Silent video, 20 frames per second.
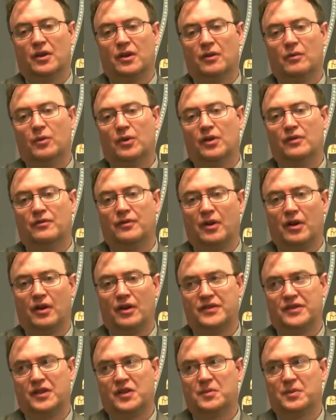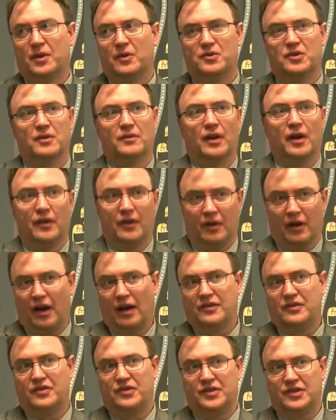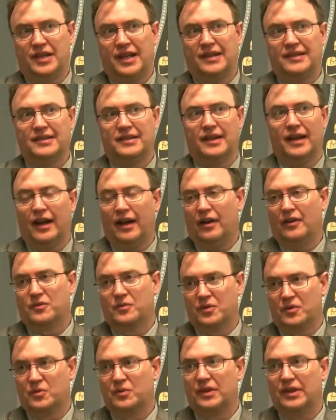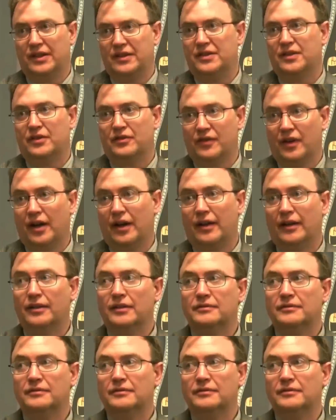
would have caused the explosion of other oxygen tanks in the house, which would lead to the fire.